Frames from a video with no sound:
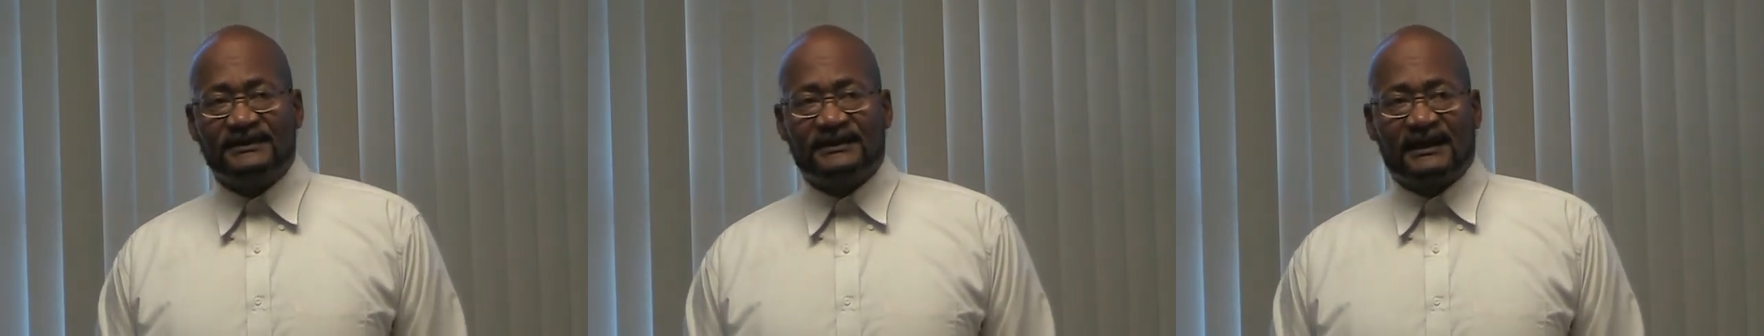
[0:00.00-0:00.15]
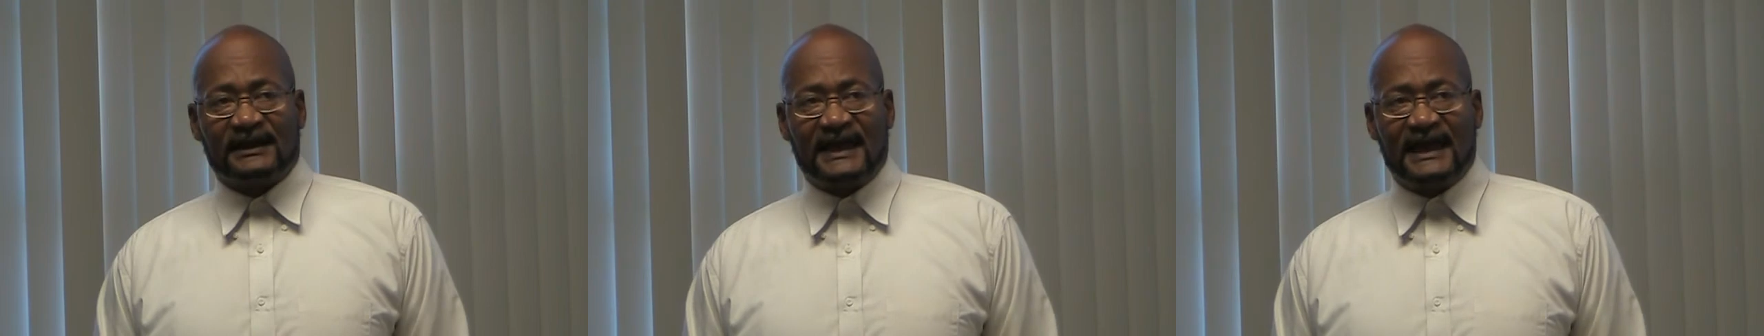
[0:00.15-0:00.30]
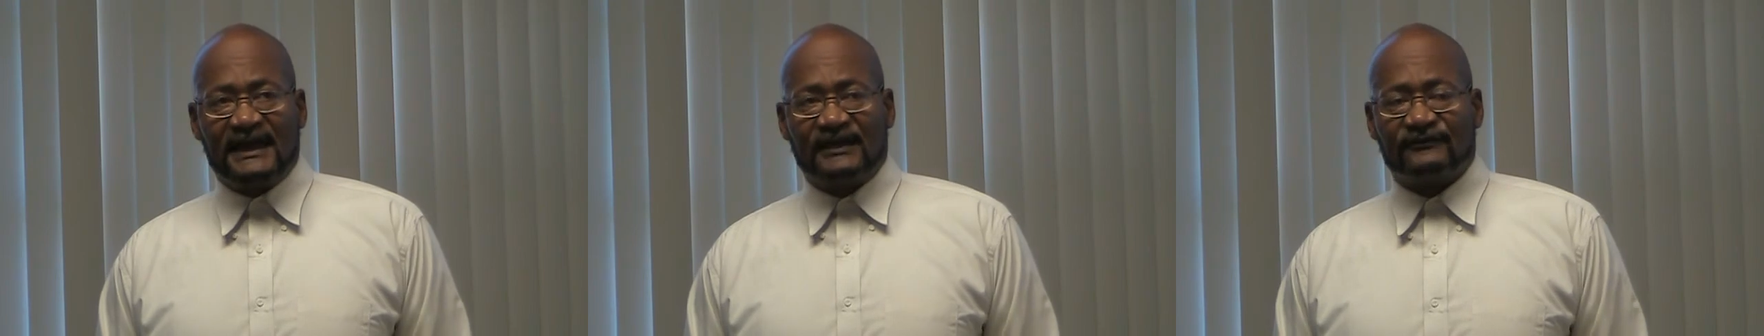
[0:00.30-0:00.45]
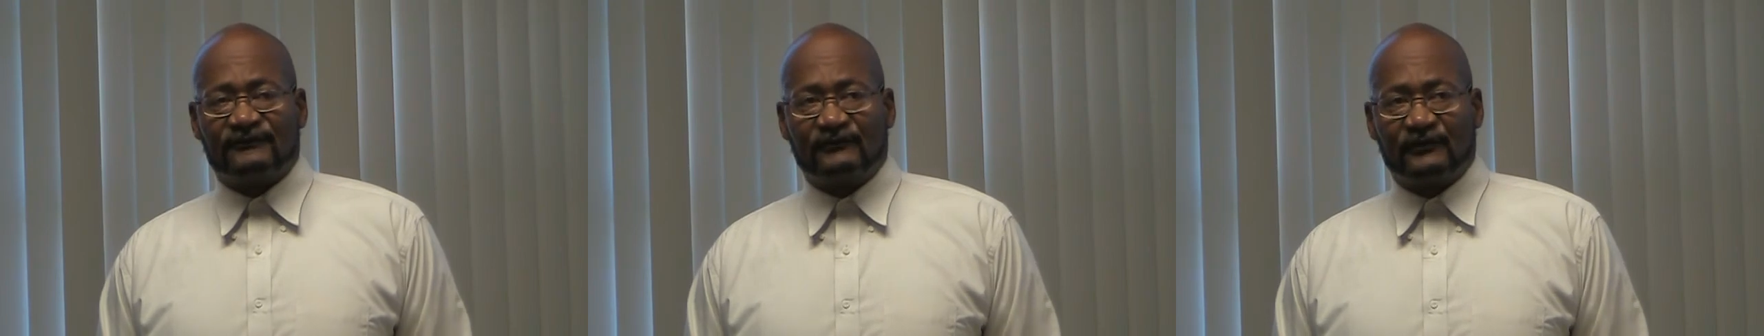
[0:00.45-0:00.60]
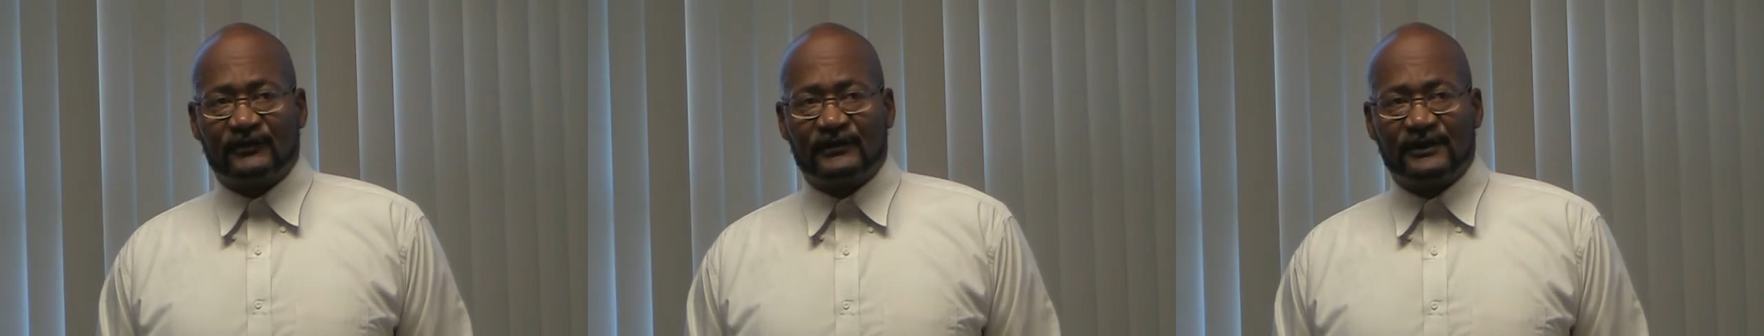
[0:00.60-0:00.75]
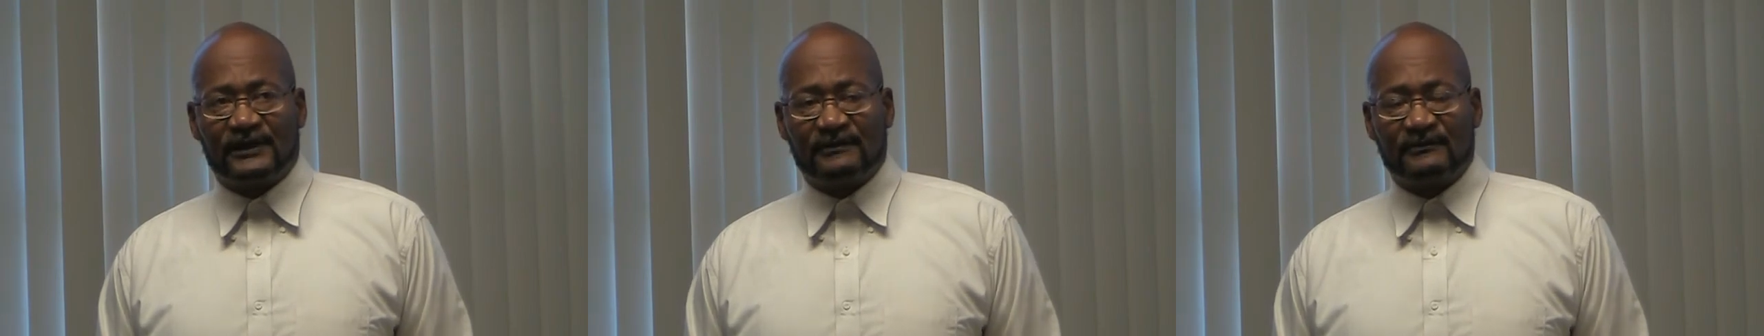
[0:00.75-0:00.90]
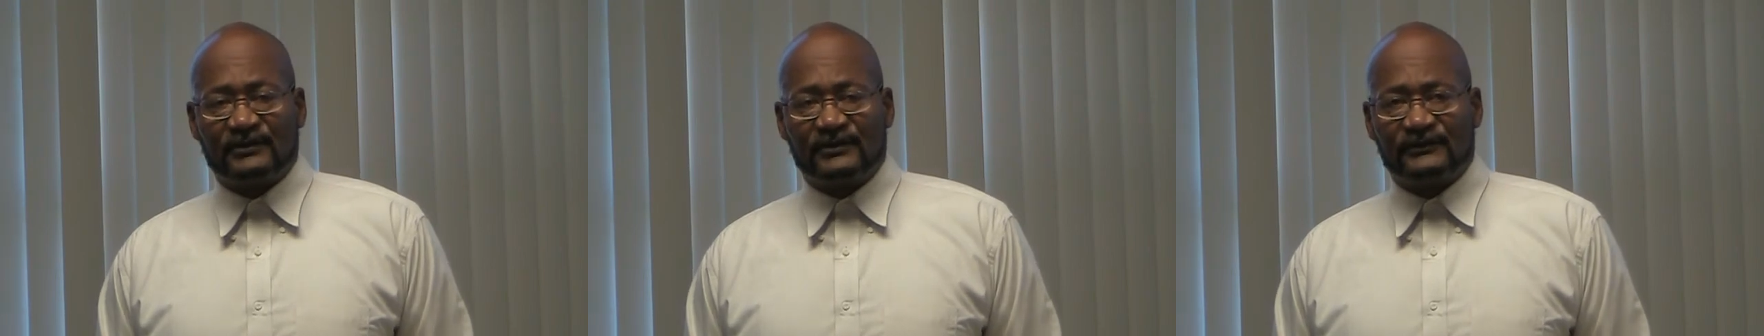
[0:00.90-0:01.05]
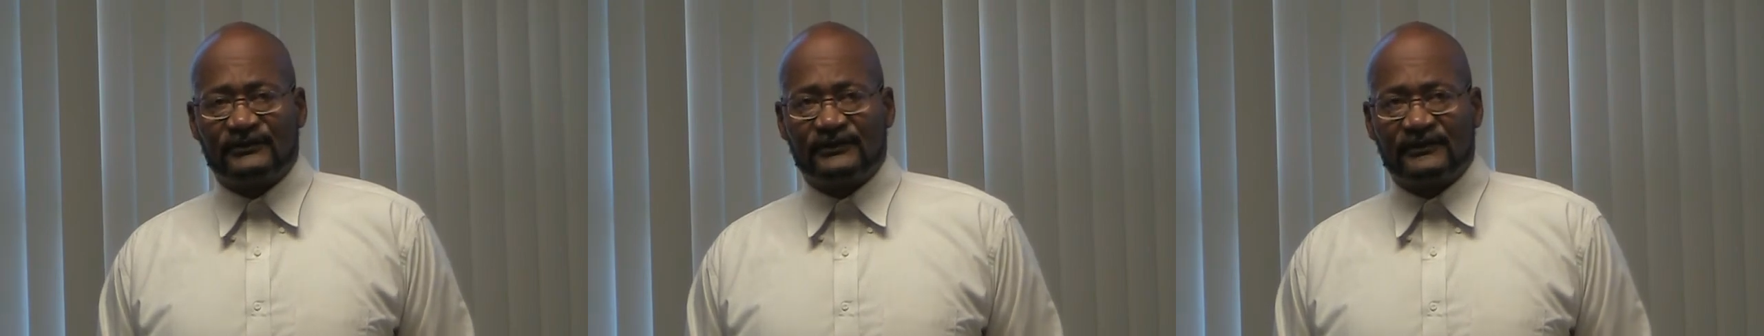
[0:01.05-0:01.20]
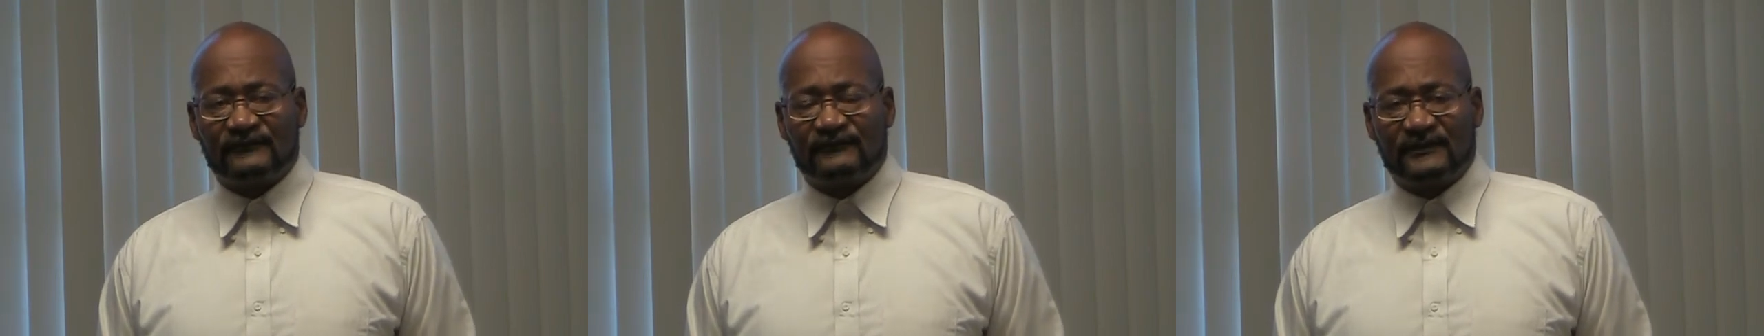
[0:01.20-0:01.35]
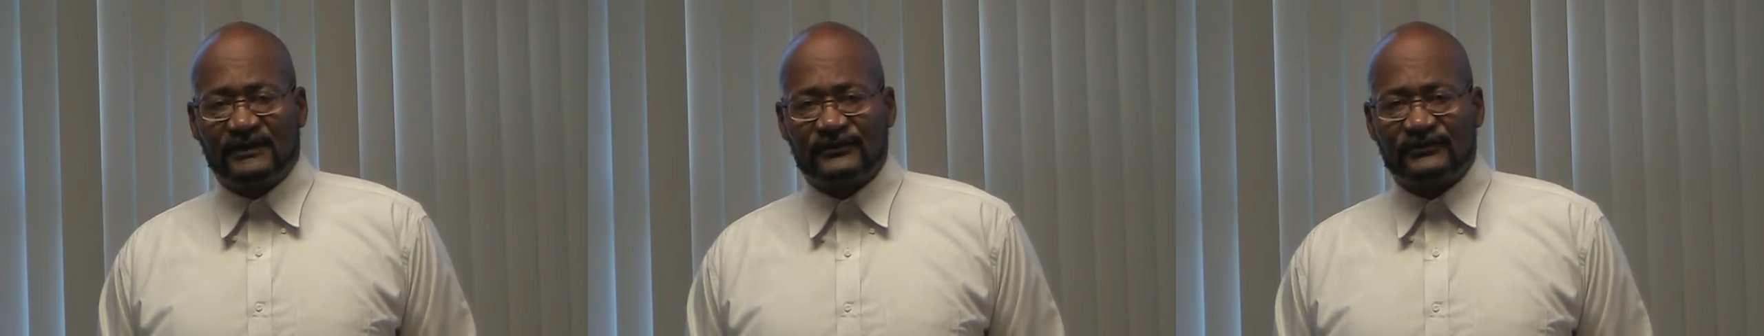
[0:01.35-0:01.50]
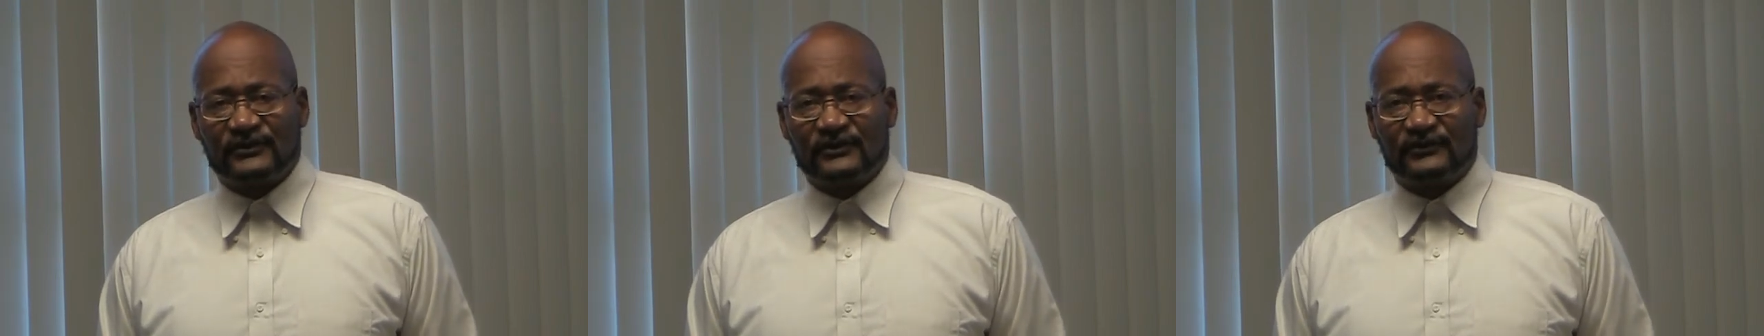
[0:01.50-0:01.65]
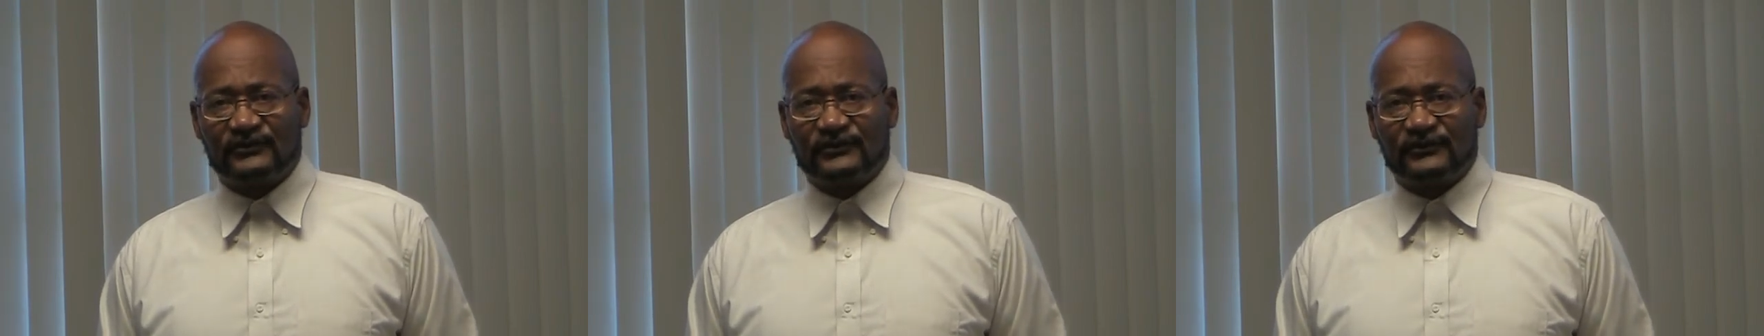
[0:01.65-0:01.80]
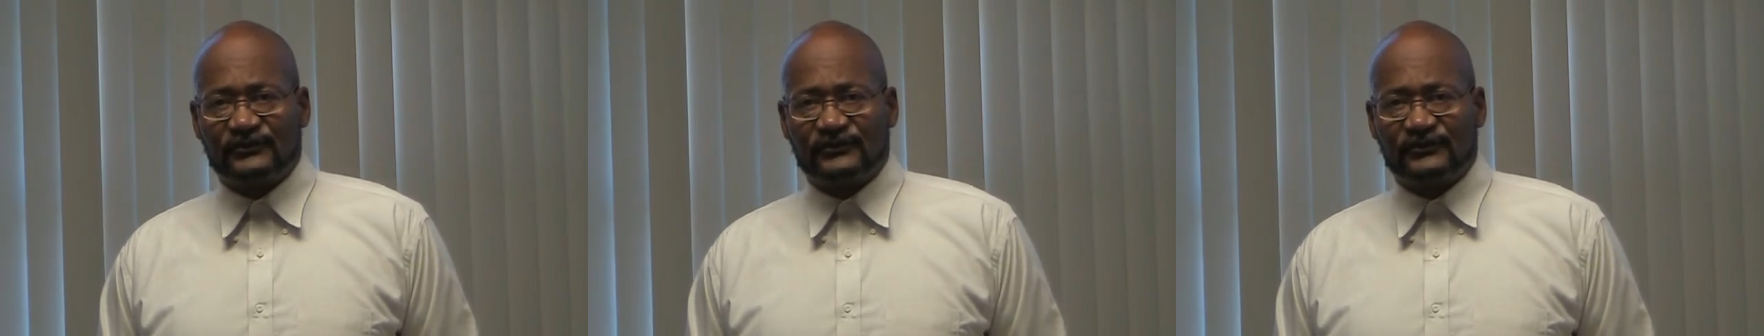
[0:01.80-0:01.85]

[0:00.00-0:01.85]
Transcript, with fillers: the last four numbers of my social